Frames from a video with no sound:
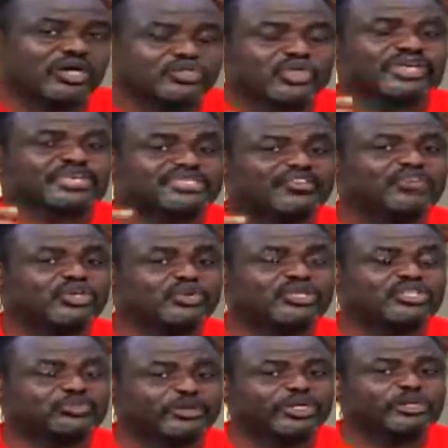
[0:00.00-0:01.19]
So he has given you
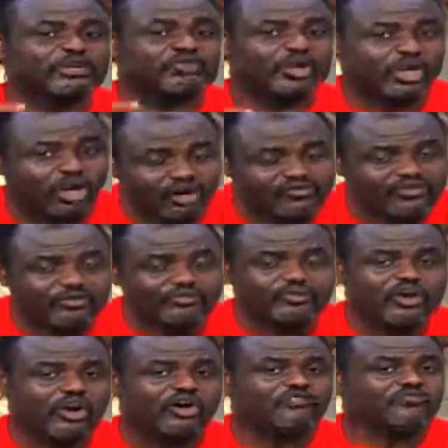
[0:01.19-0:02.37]
the spirit of love,
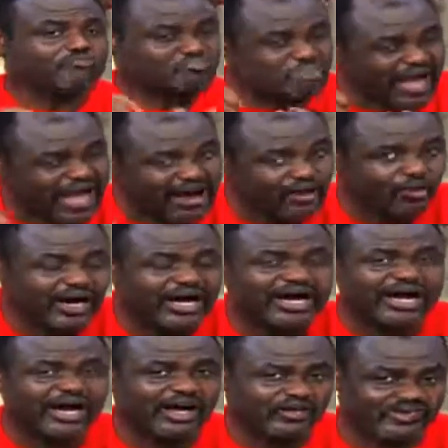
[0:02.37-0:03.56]
of power,
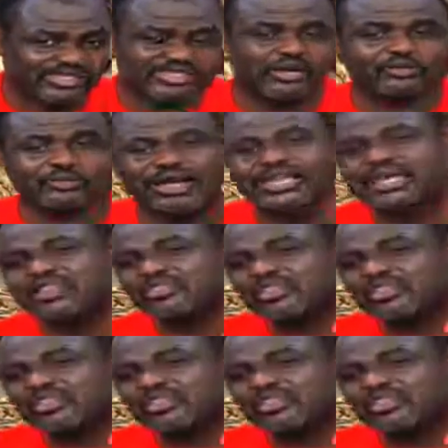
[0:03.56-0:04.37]
and of a sound mind.